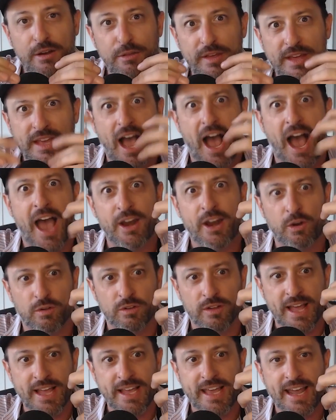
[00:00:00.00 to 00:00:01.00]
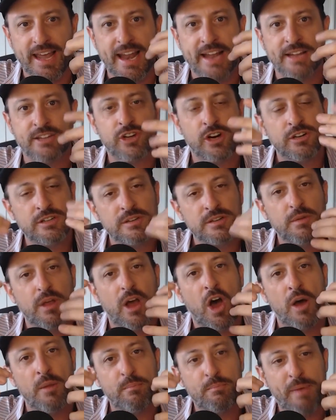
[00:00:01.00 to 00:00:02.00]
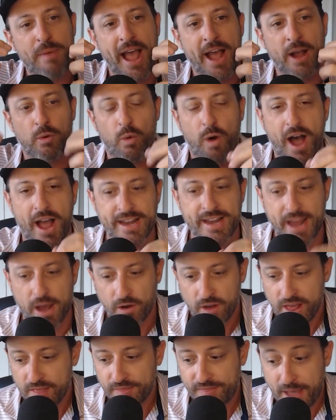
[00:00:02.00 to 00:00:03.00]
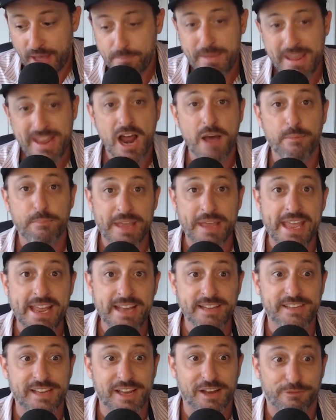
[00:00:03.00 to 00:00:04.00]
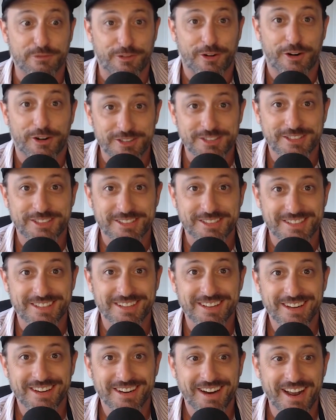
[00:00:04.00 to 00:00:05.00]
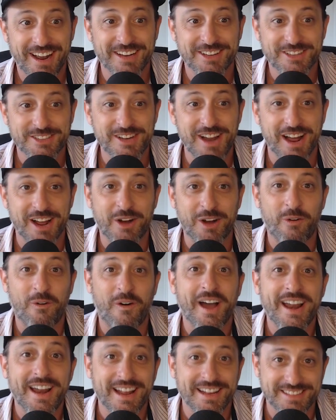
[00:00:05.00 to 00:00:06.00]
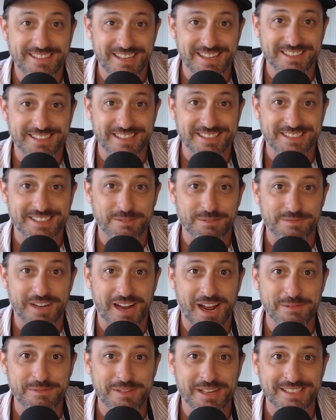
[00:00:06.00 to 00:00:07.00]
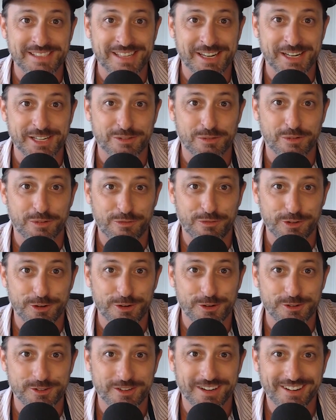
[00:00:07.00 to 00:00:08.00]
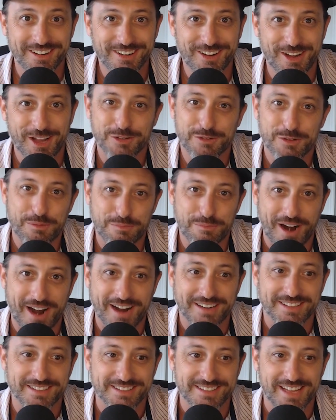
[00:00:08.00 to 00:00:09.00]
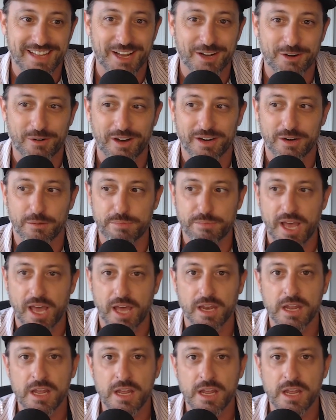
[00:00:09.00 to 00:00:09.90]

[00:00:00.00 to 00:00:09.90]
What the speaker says: the I don't like it and start to unpack why. Now, that may not be easy at first. It's not quite as easy sometimes as it is with food, because we practice that quite a bit.